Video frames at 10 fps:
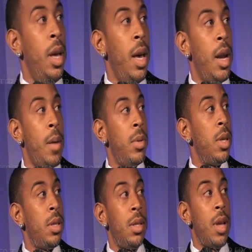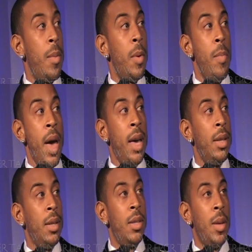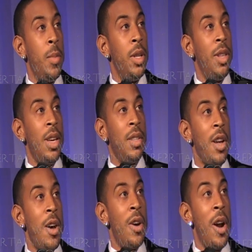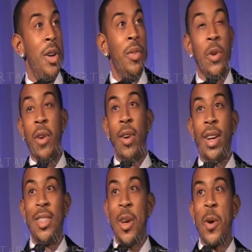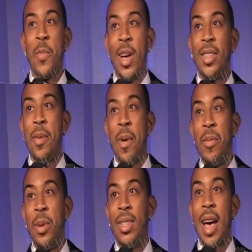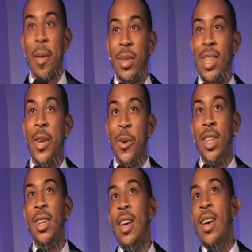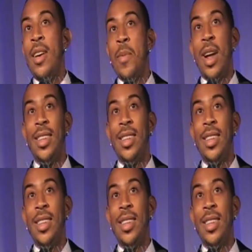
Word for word: And I'm just, I'm amazed at some of the things that I heard. I don't even know if I can talk about some of them, a top secret, but